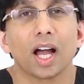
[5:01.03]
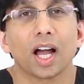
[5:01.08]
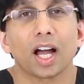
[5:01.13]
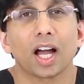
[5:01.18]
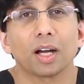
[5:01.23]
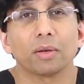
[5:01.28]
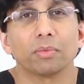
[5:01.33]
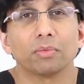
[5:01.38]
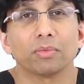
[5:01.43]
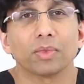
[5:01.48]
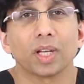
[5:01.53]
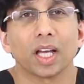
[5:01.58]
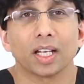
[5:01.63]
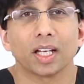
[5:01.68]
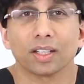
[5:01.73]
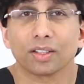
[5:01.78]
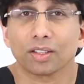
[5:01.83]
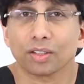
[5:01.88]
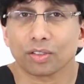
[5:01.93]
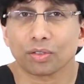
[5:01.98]
Um,
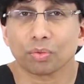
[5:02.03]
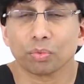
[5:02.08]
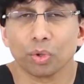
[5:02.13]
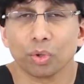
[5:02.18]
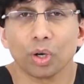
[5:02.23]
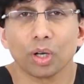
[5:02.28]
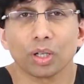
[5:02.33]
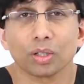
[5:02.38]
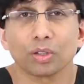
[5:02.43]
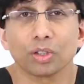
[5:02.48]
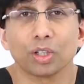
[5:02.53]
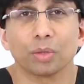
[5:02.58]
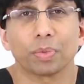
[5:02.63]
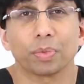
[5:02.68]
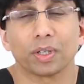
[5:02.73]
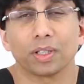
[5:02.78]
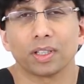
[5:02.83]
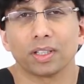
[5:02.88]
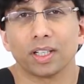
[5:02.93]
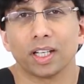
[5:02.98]
and it's a small
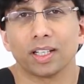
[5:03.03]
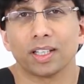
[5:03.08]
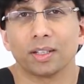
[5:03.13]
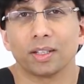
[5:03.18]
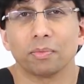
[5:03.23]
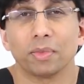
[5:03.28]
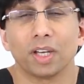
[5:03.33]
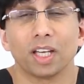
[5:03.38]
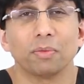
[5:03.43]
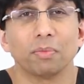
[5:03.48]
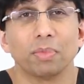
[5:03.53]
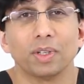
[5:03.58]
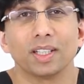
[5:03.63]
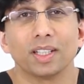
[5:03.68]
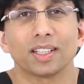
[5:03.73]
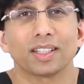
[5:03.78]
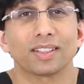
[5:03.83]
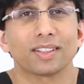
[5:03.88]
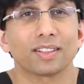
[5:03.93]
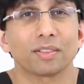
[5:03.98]
group, and, and, it may
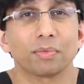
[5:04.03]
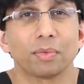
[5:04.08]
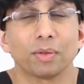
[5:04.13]
be that